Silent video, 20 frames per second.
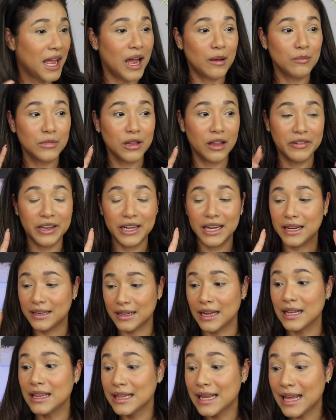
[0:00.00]
I'm loving
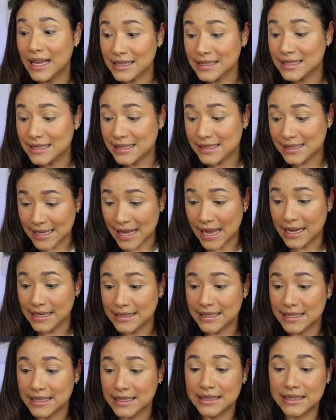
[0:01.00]
it. Let's
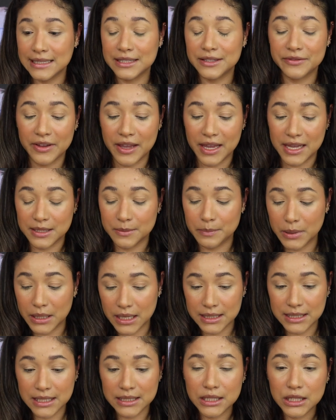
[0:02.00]
set this face
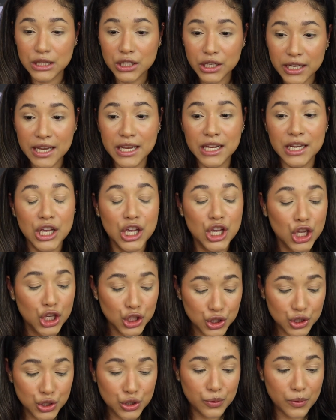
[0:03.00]
because it's looking
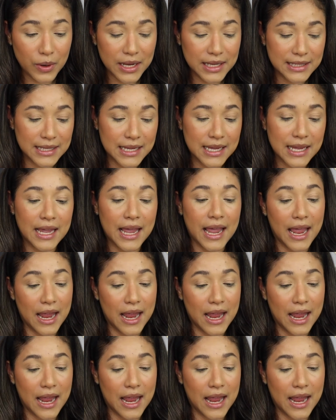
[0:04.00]
too crazy,